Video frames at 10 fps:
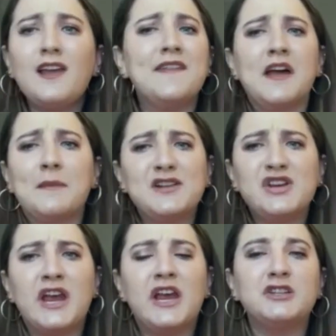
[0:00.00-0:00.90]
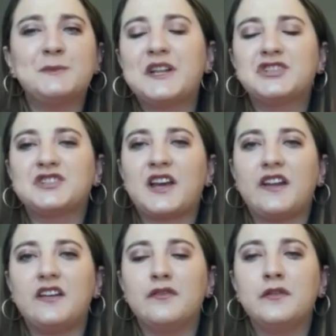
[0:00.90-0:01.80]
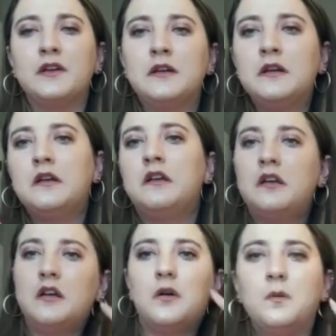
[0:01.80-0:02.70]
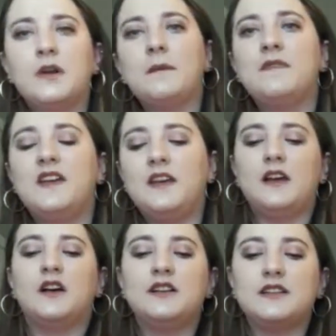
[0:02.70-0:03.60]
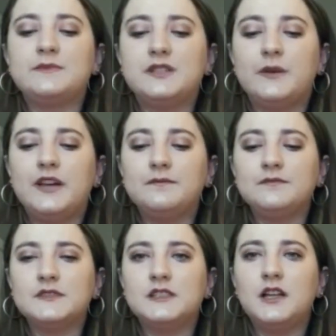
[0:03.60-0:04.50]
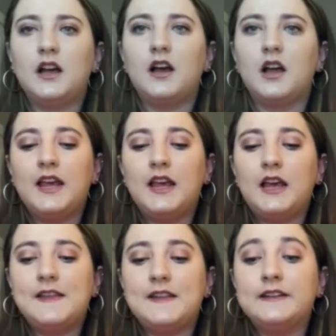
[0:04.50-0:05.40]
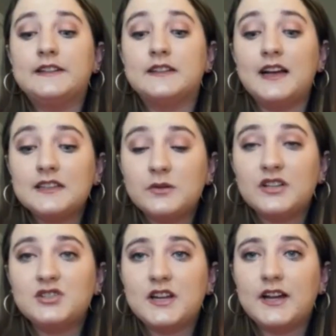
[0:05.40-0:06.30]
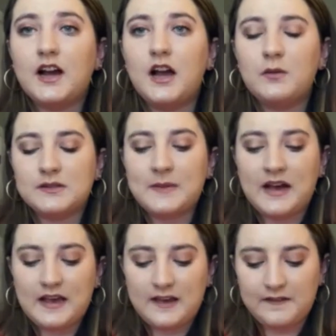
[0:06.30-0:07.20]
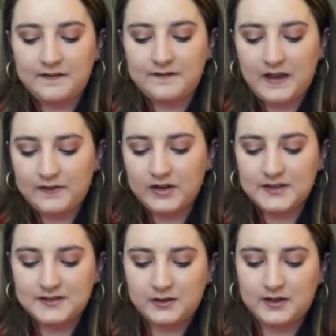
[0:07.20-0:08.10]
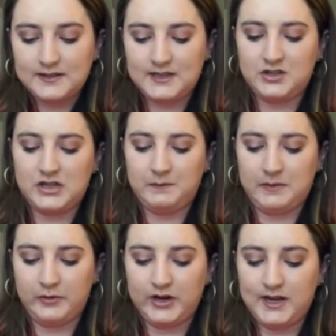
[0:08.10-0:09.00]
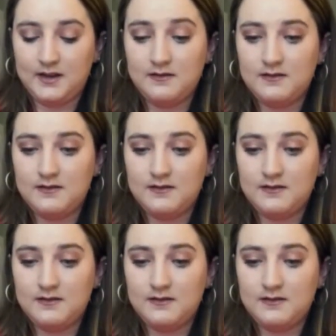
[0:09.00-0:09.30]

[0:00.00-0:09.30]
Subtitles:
That might change, but that's just kind of what I'm thinking I'll end up doing. And the last question I got was my favorite student teaching memory.